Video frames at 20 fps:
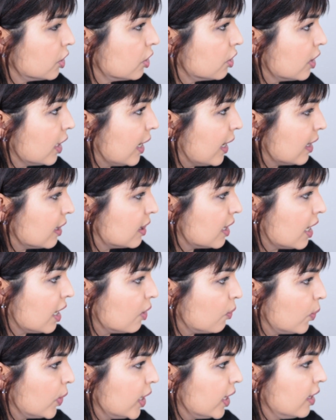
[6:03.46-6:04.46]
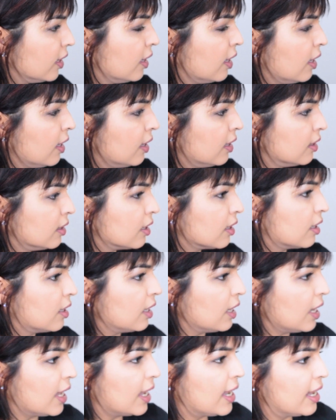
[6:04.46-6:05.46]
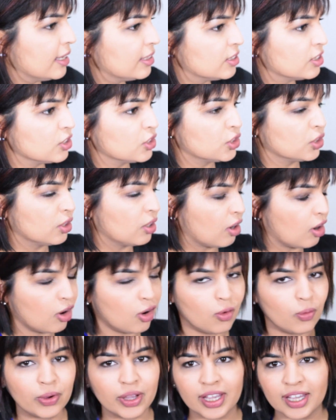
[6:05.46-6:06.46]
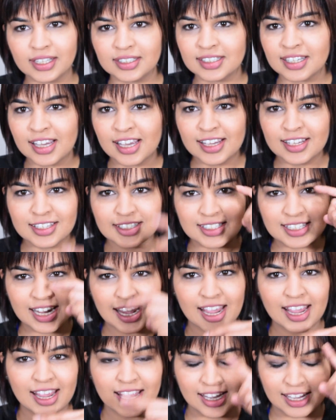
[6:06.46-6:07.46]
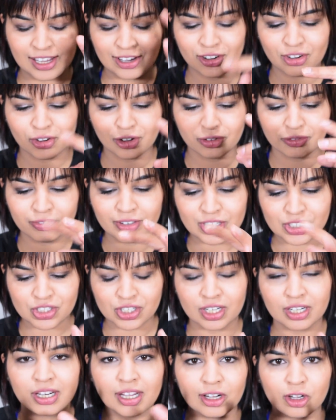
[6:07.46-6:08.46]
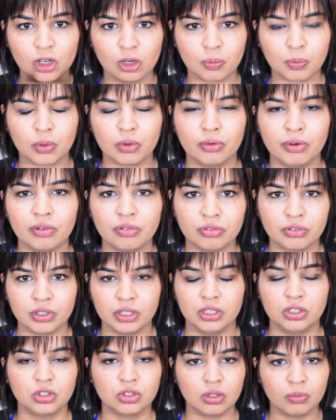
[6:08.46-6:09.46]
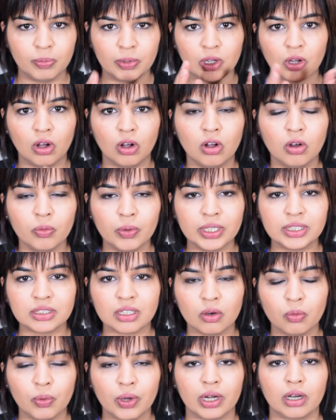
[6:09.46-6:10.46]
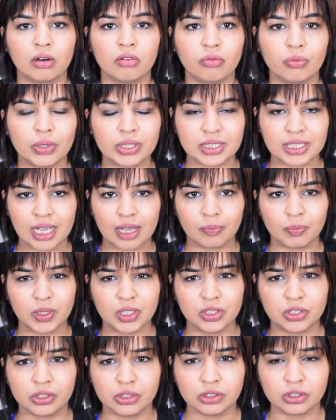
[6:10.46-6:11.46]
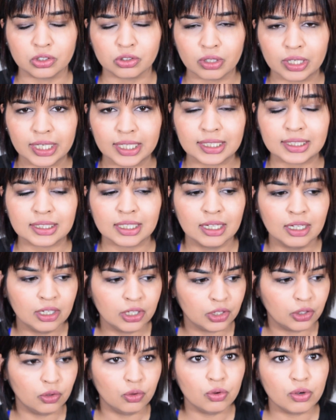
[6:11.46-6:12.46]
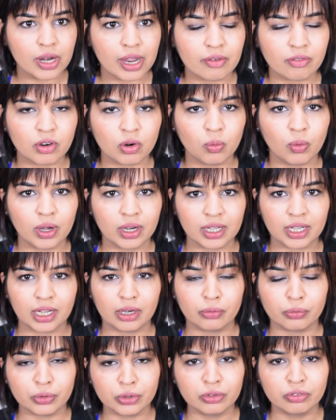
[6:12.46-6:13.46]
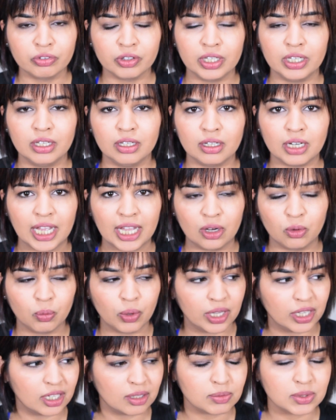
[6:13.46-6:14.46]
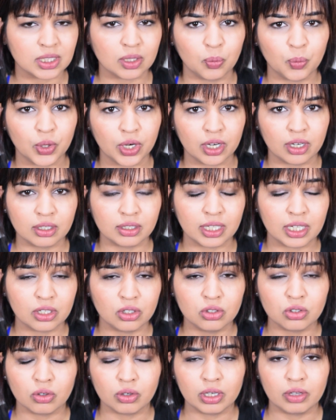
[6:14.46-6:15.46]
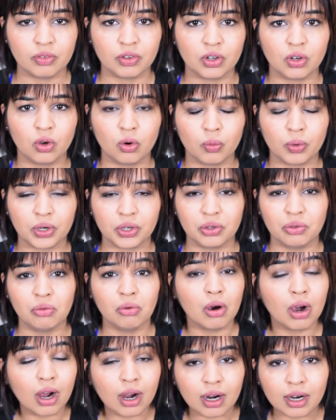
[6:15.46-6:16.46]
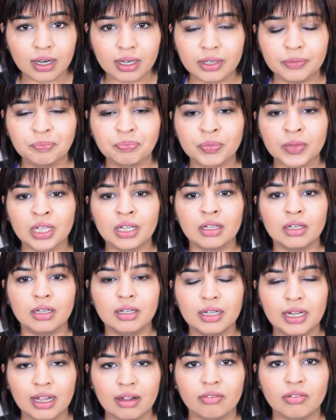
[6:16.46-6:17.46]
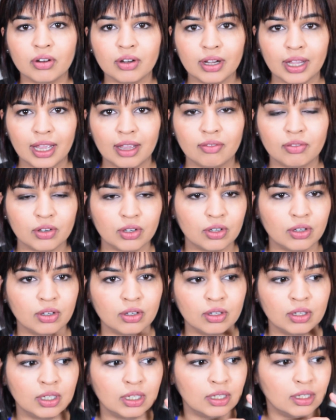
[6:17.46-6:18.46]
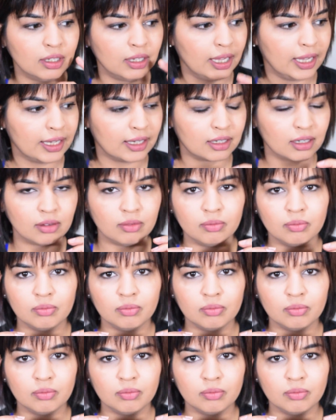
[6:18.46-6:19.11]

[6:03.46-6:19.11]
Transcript: your head that way, the glass should always stay in your vision, in your periphery. You should be always aware of what's happening to your drinks. You never want to get roofied and wake up somewhere that you don't even know where you are. Never ever like